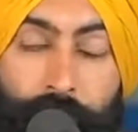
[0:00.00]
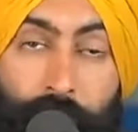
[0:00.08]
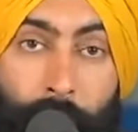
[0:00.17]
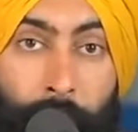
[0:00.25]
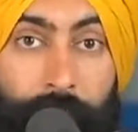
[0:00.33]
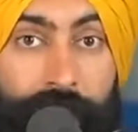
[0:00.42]

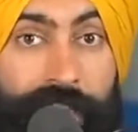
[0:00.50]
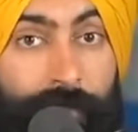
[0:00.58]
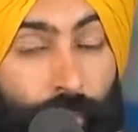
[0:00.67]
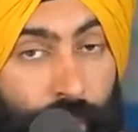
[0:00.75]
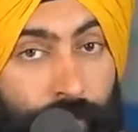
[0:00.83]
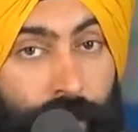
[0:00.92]
companies,
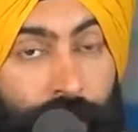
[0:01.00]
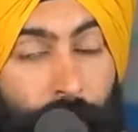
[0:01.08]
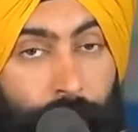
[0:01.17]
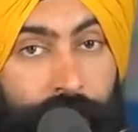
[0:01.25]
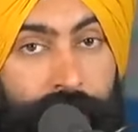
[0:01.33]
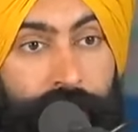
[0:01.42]
more and more
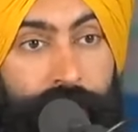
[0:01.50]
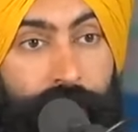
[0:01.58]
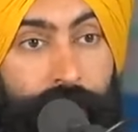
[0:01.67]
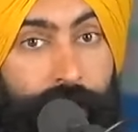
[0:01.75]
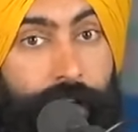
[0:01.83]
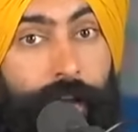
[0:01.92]
companies are
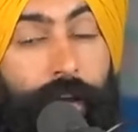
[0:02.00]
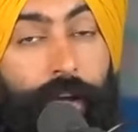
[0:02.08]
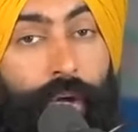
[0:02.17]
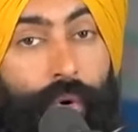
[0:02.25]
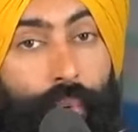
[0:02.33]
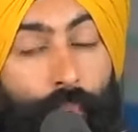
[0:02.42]
saying,
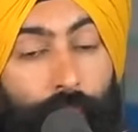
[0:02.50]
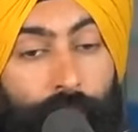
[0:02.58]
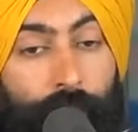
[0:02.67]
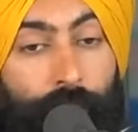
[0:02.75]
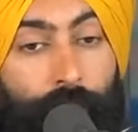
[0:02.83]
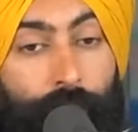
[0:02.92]

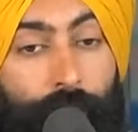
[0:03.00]
we're